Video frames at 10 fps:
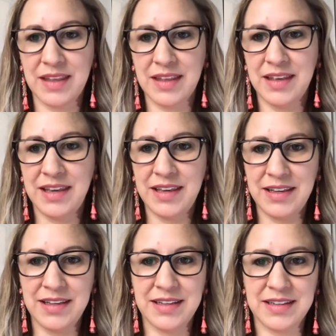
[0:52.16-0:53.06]

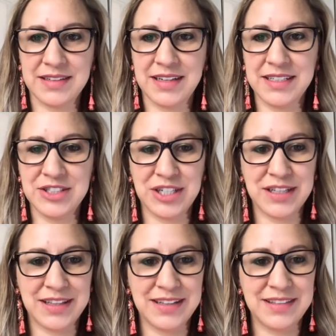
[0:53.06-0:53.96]
Hey, hi
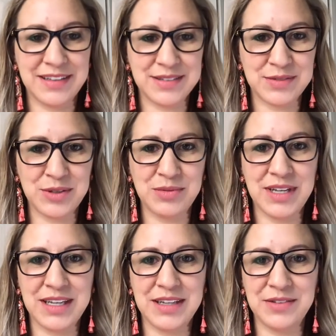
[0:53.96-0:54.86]
Jonathan. Thanks for the
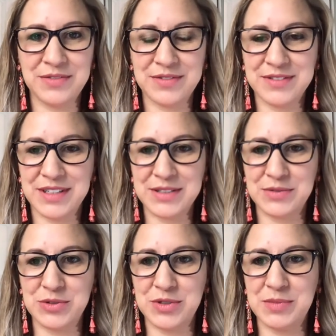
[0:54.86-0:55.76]
wave. Thanks
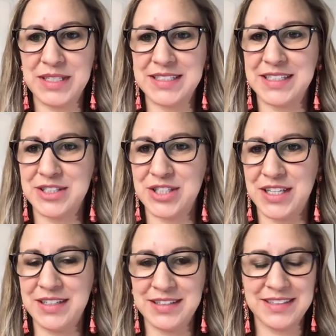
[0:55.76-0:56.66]
for joining my
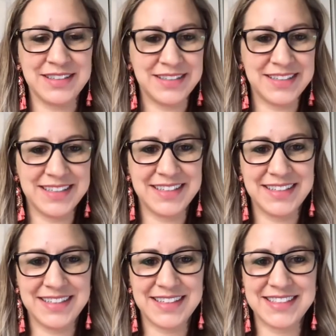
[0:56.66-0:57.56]
session.
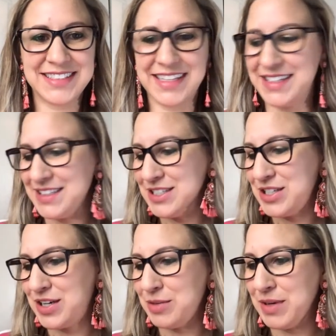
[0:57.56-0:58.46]
Excited to
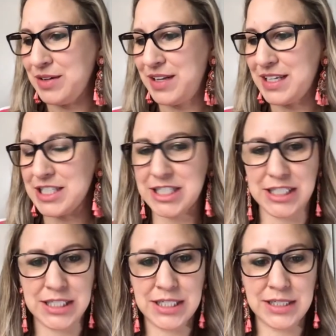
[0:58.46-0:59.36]
talk about
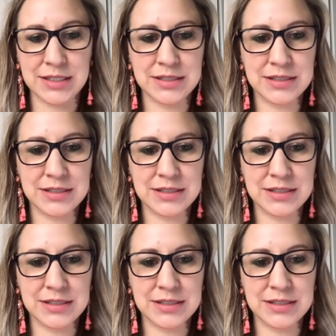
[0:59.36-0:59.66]
XD.